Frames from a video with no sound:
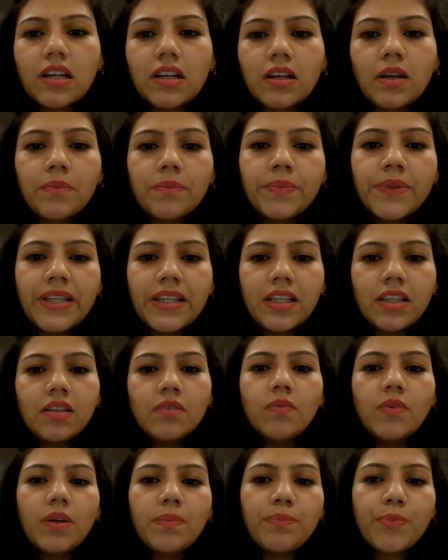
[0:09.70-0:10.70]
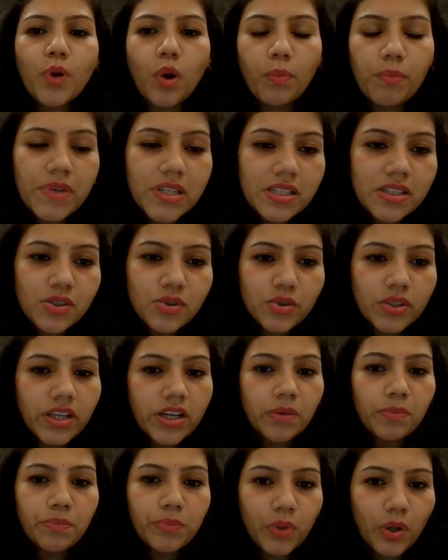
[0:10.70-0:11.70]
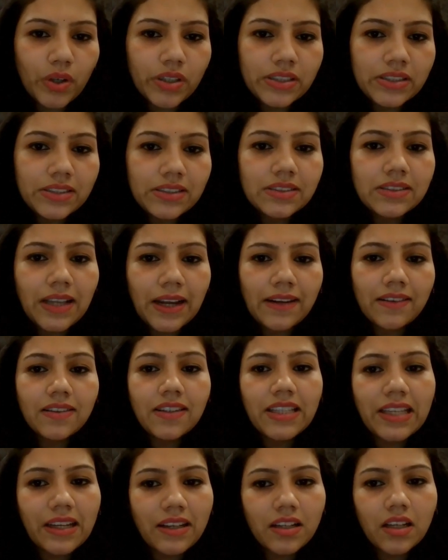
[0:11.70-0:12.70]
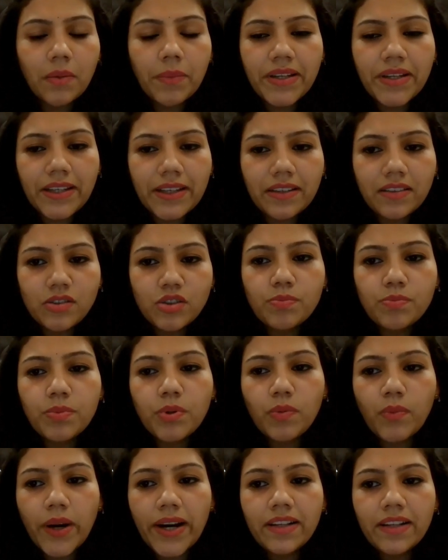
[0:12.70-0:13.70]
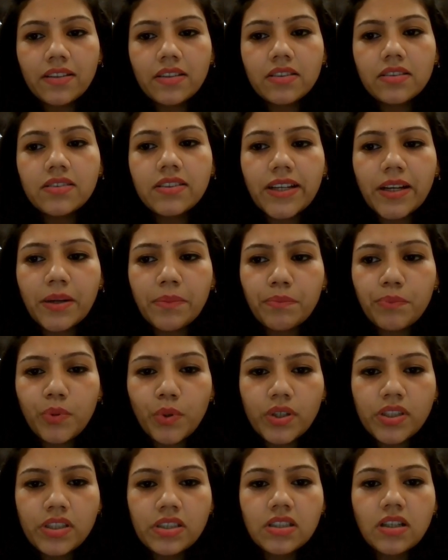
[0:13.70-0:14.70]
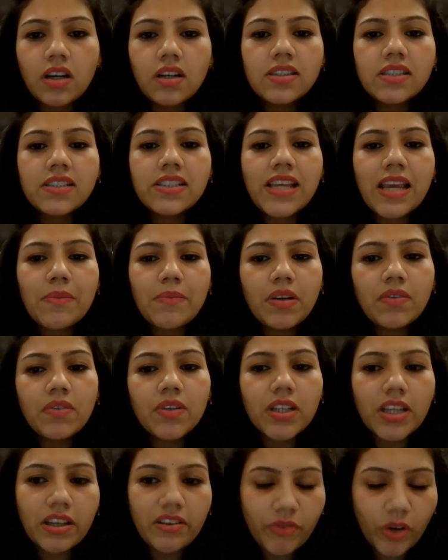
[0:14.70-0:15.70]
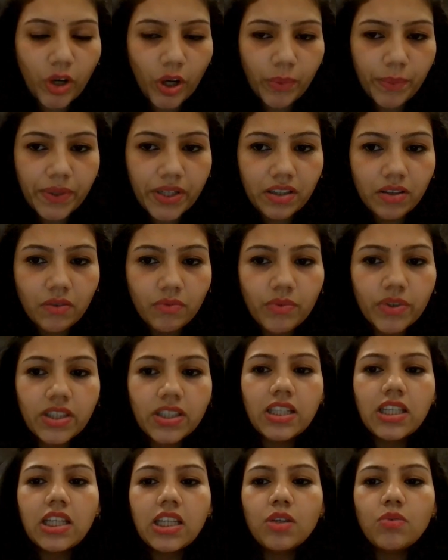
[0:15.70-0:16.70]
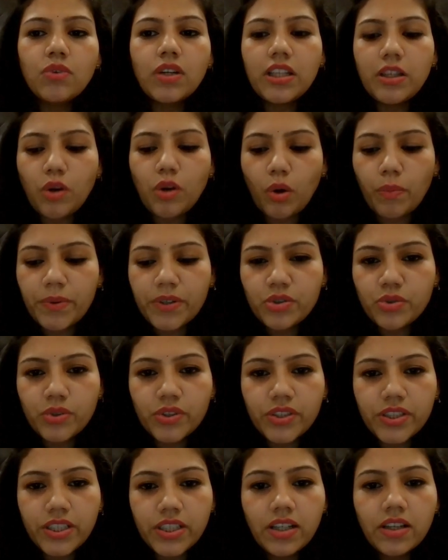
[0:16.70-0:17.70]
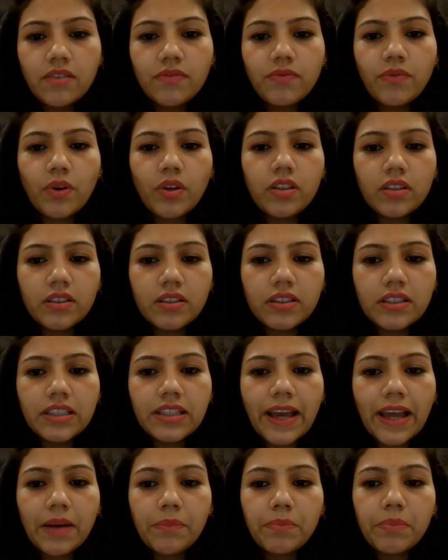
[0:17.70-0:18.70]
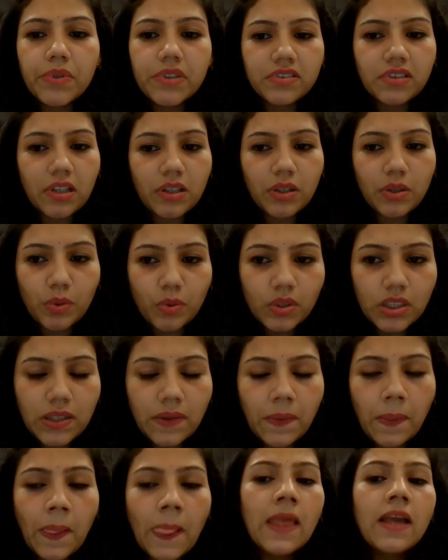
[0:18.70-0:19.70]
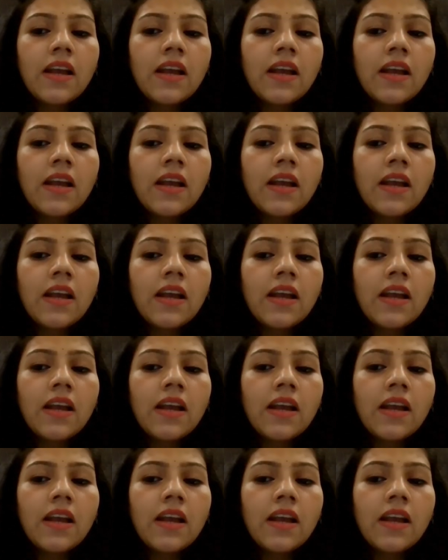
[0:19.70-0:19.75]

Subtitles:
the company will promise to their employees that they are committed to provide their employees a stable work environment with equal opportunity for learning and personal growth.